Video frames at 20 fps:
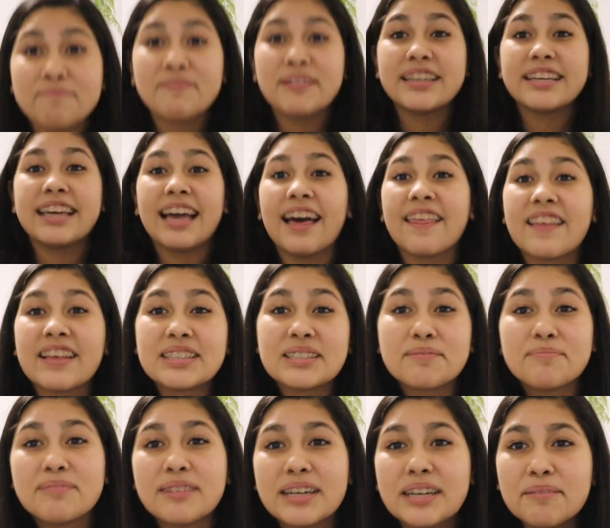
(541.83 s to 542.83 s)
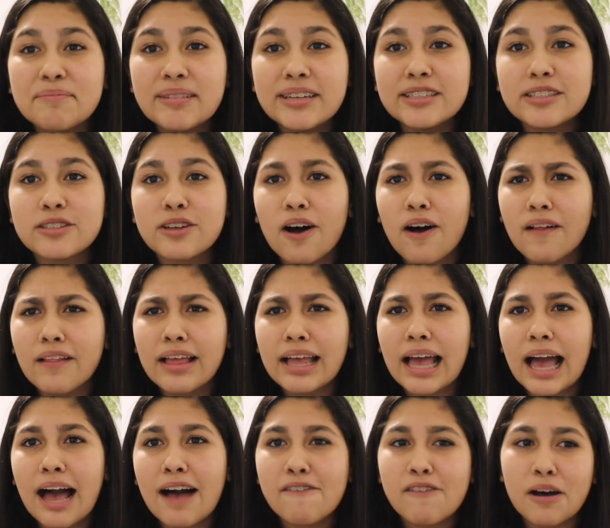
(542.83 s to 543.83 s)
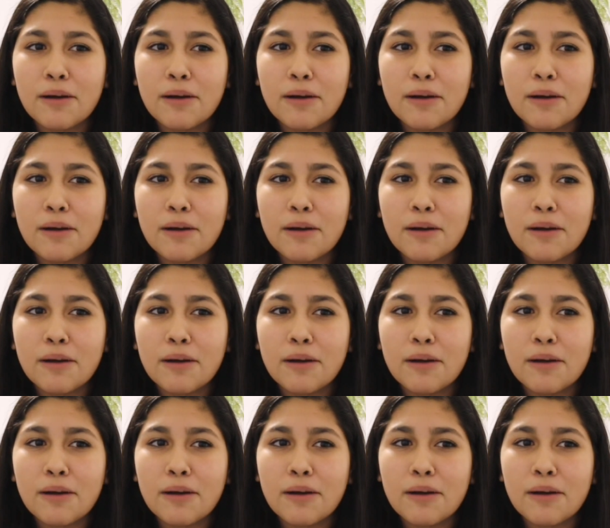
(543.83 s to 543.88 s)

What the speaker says: But yeah, that's pretty much all I have